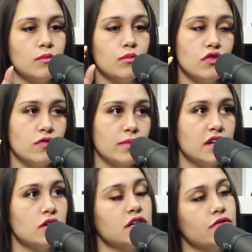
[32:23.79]

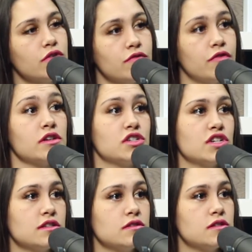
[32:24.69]
movement or different
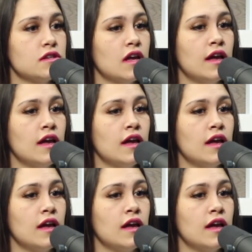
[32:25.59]
functions.